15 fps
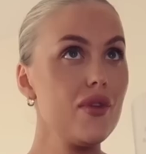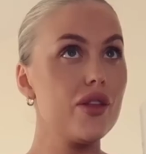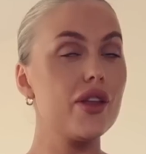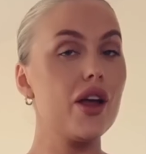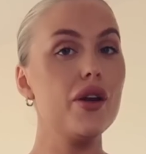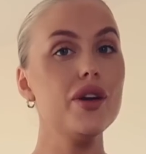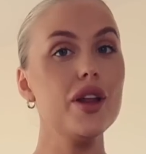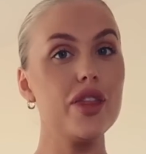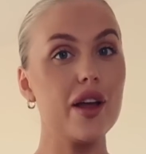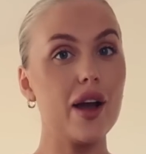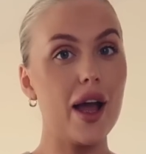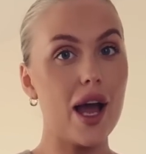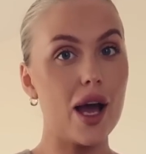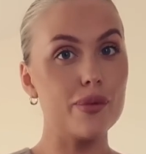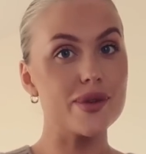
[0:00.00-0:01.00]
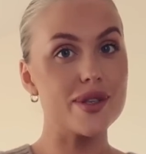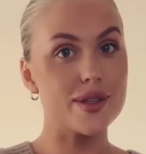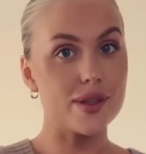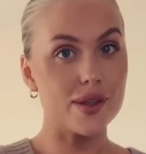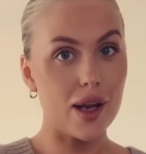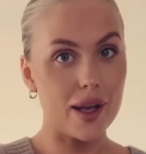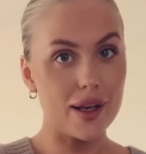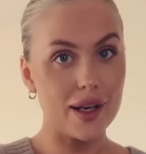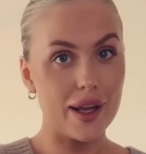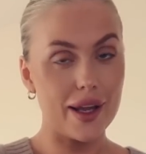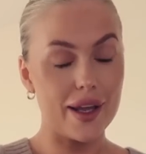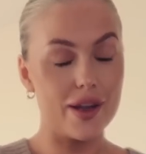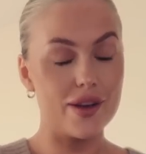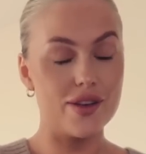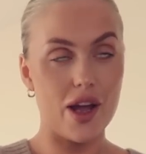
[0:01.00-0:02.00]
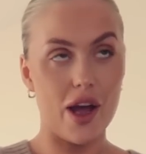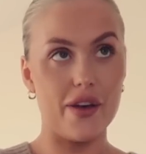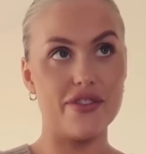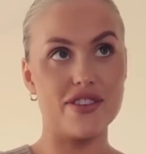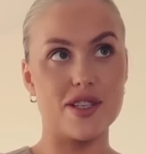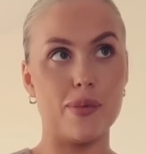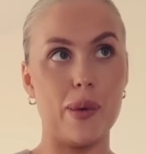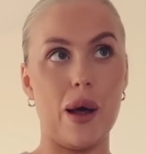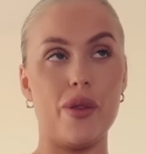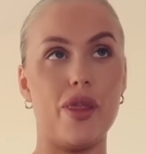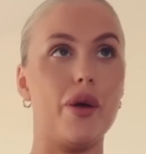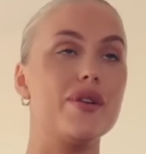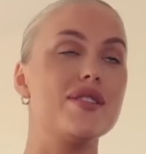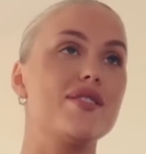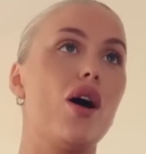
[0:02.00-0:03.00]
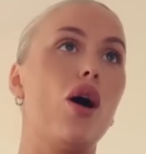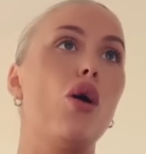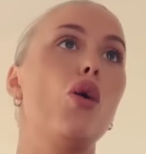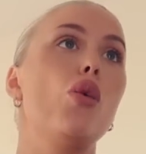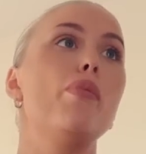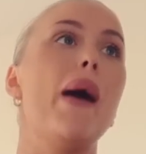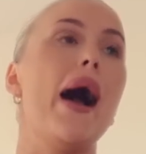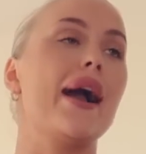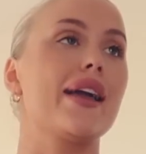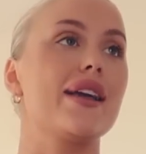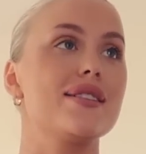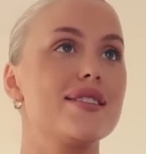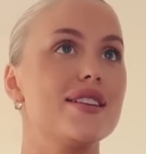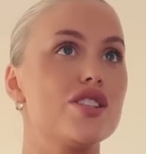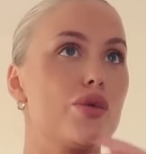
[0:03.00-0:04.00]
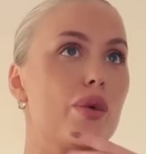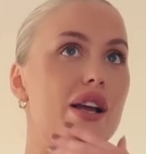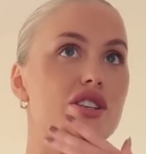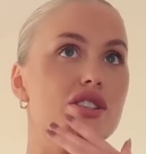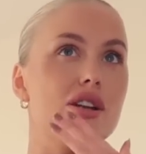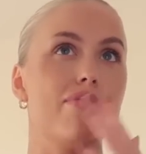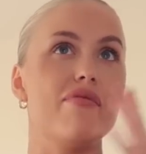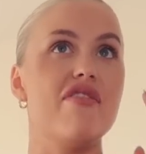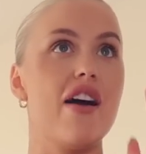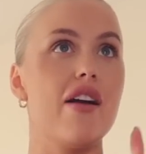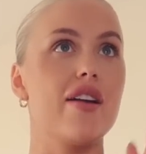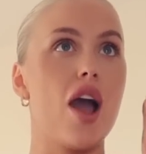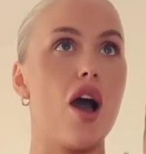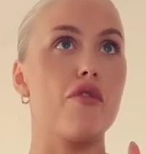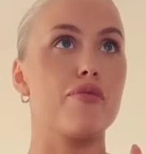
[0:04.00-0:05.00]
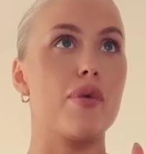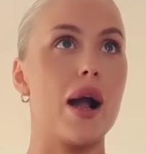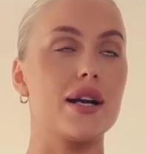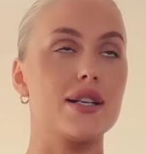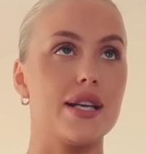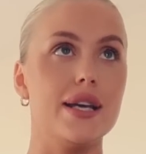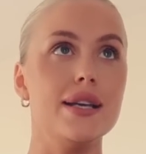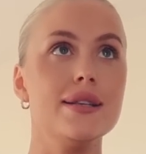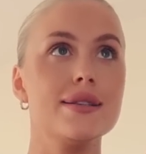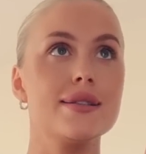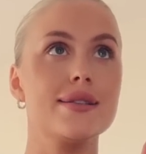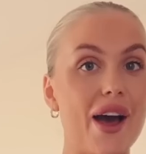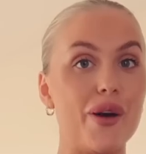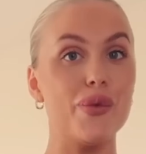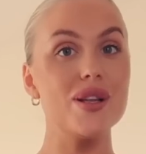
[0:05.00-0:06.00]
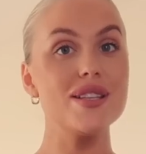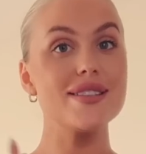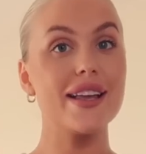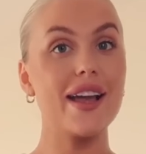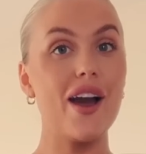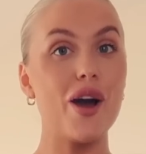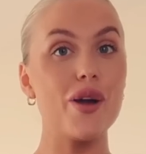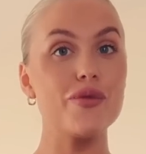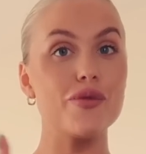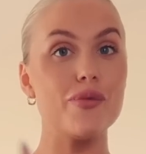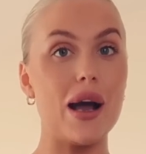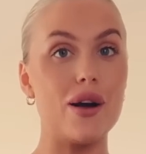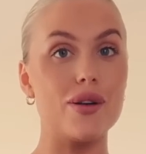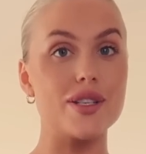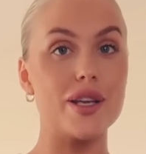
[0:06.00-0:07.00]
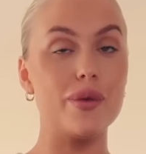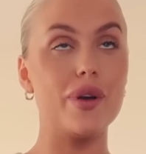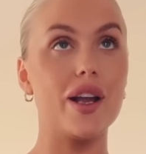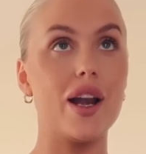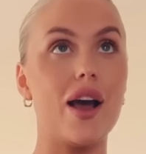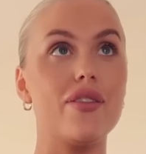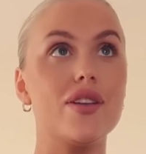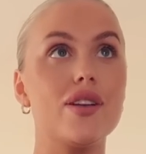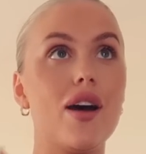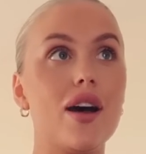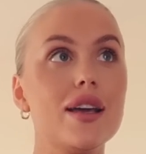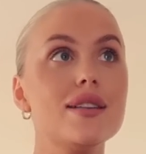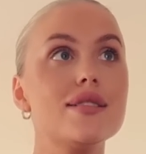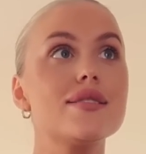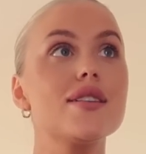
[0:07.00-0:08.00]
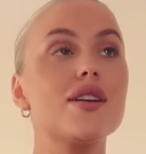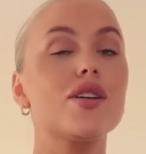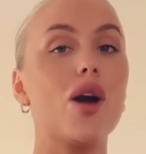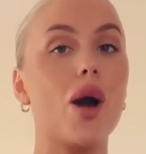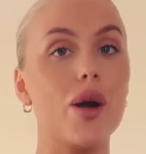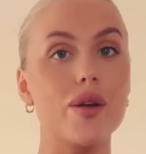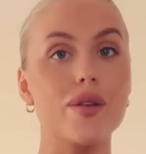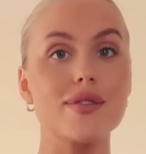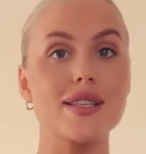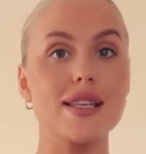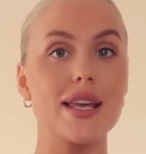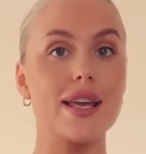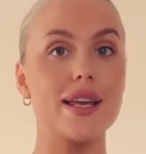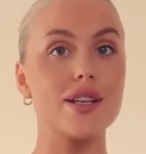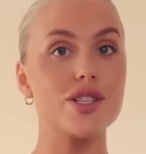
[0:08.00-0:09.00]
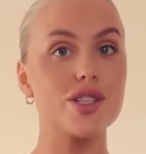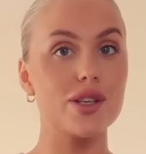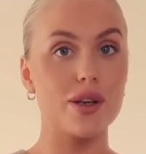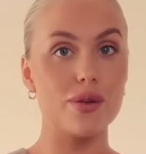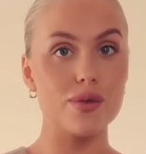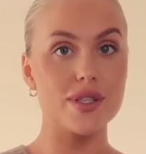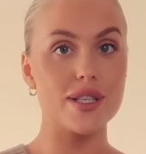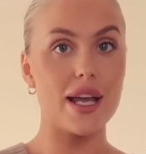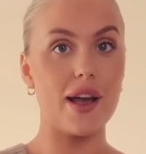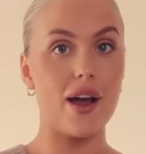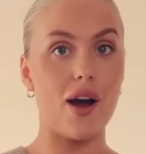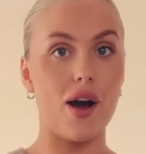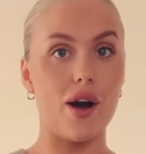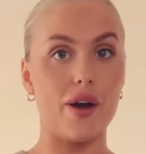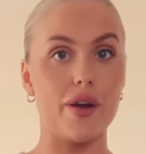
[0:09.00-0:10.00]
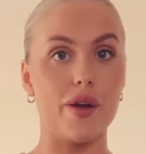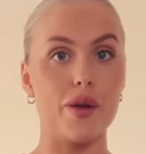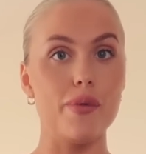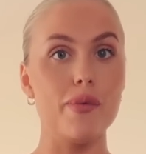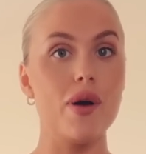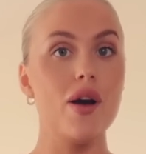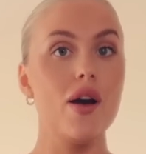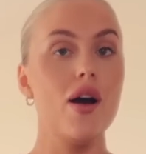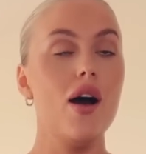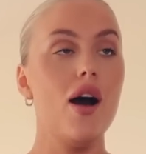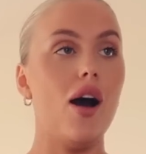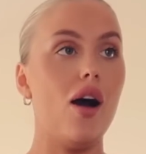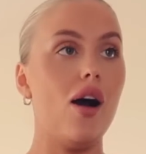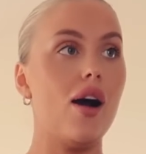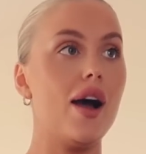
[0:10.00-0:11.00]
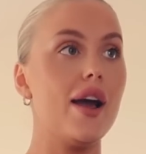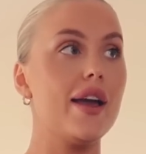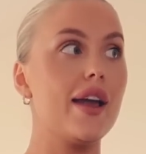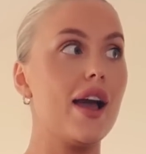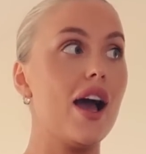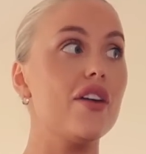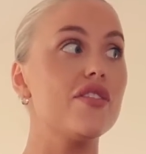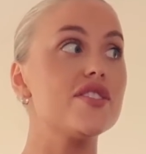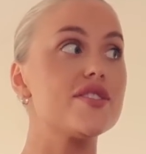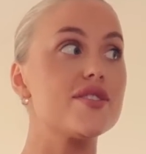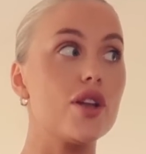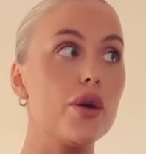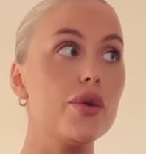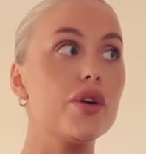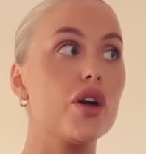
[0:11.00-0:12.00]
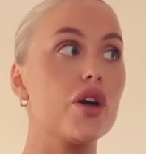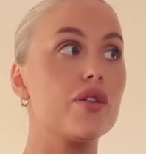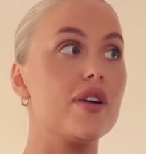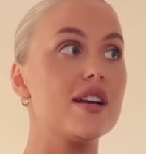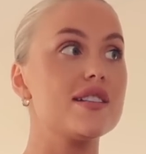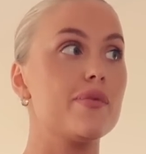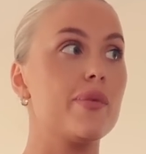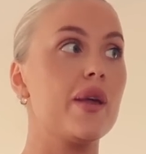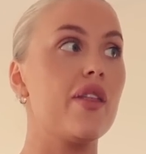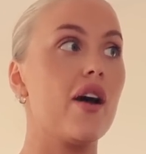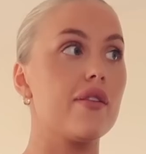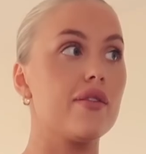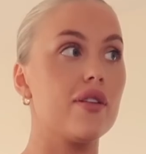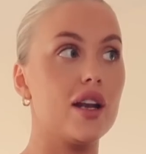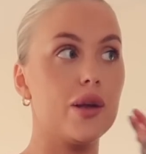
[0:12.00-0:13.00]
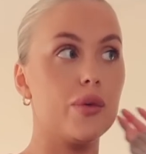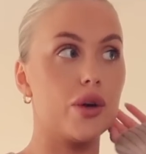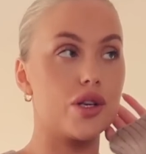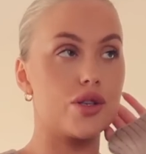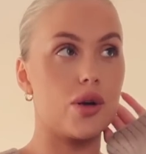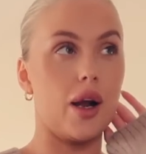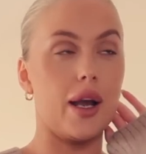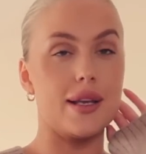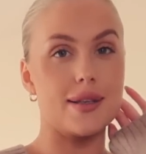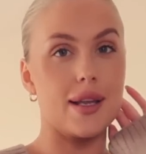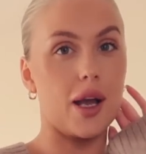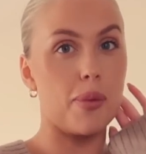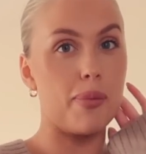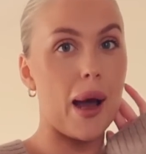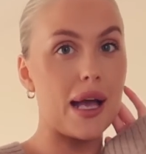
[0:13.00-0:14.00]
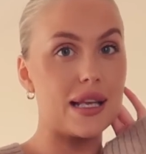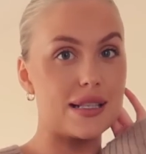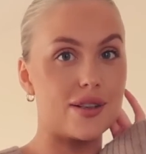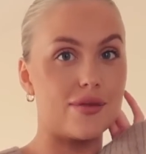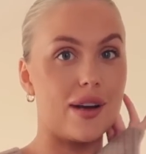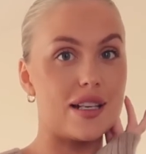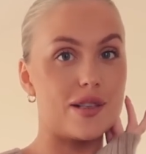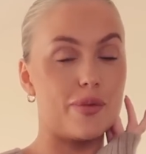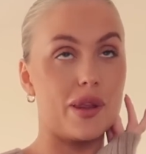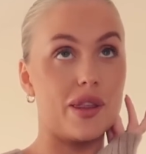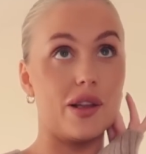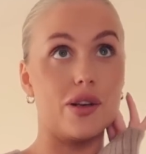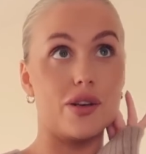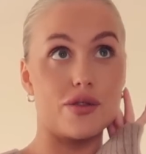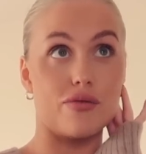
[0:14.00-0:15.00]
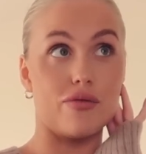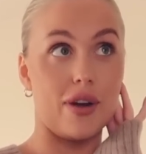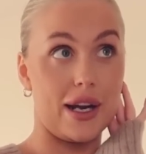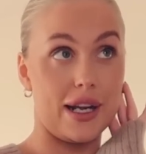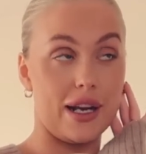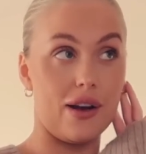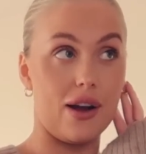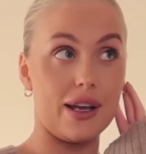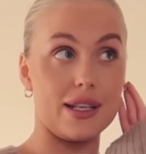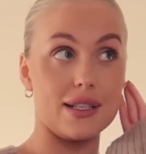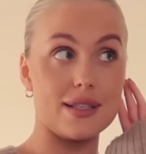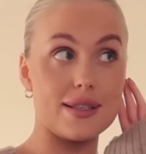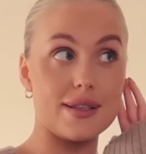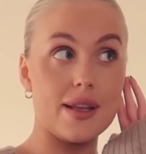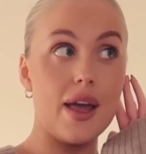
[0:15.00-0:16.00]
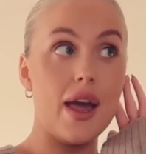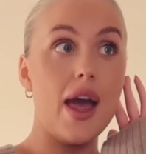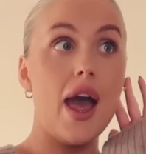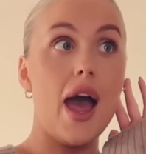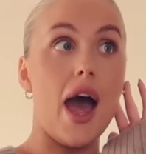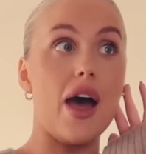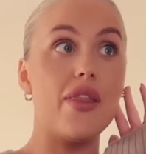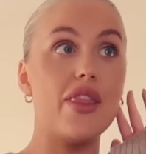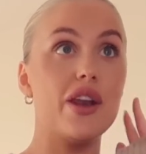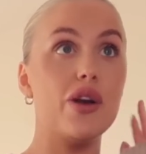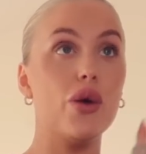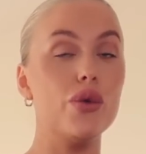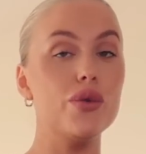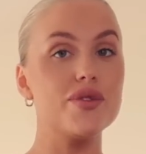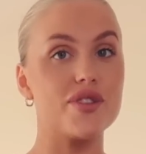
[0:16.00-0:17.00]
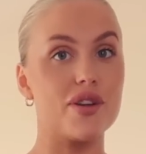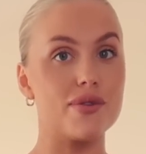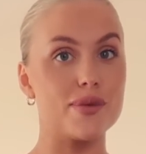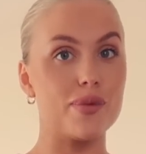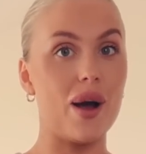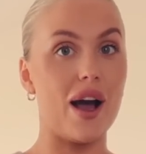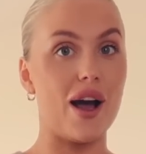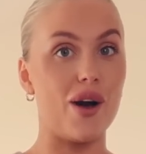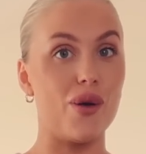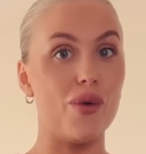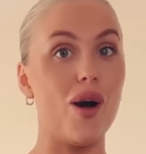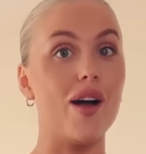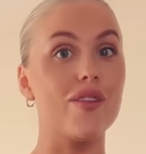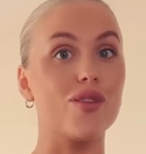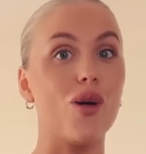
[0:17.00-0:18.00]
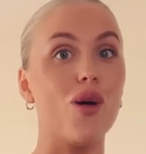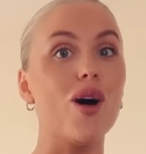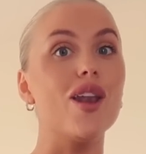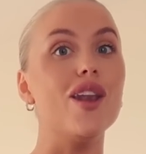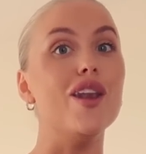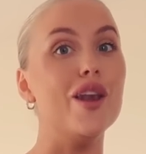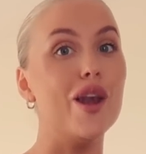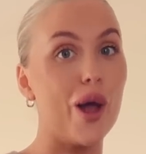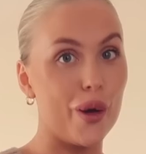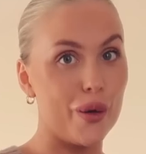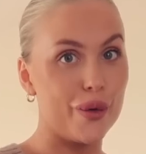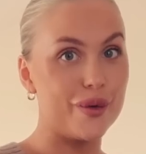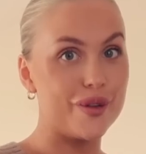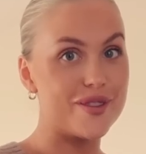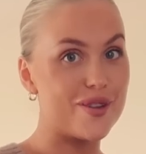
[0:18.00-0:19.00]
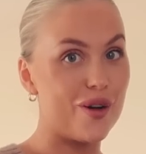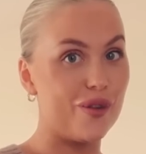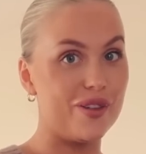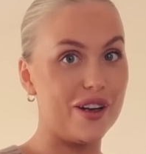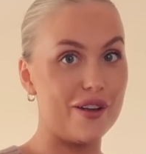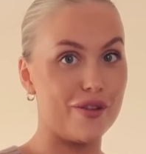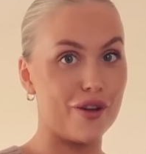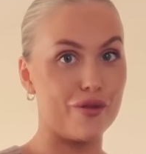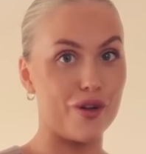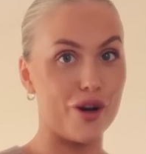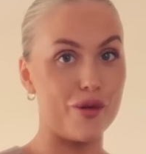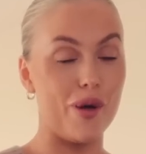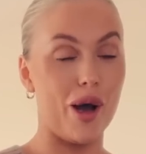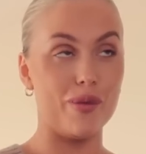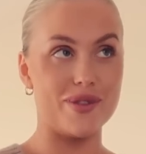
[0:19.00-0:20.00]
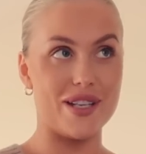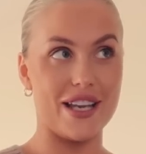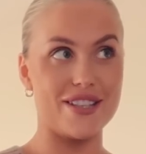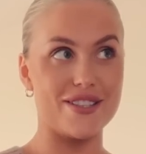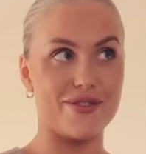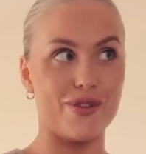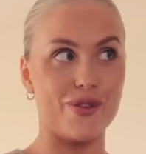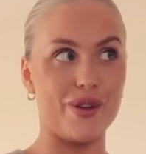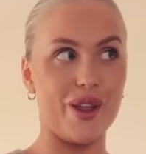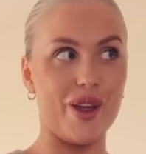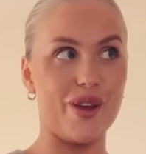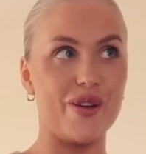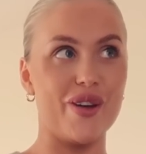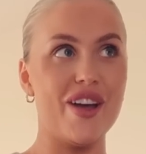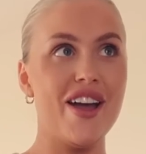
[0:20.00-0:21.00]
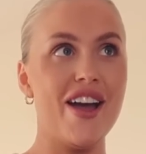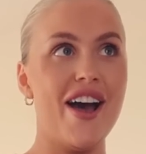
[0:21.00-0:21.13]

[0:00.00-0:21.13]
The only thing I am slightly nervous about though is the whole packing situation. I'm very out of practice. Yeah, once I get home from Aldi, we're gonna have a nice, cozy, chilled day at home. I have a slow cooker recipe I really want to try. It's like a pasta recipe that looks really nice. And then also as well, I've got loads of living room updates for you.